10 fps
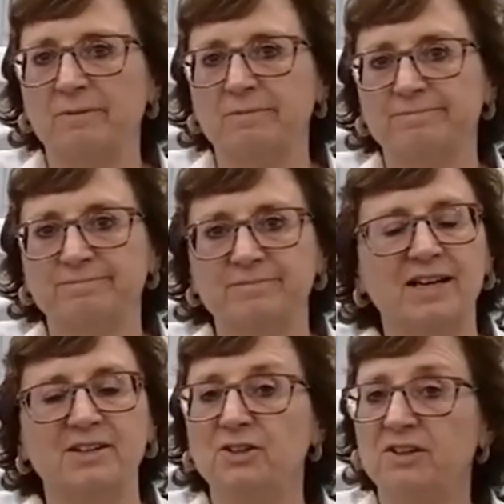No,
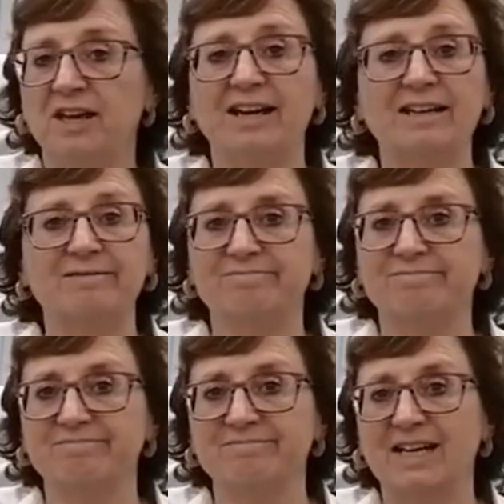I knew that.
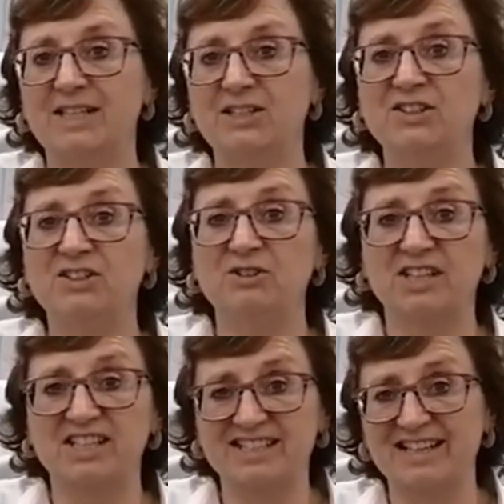I knew you were going to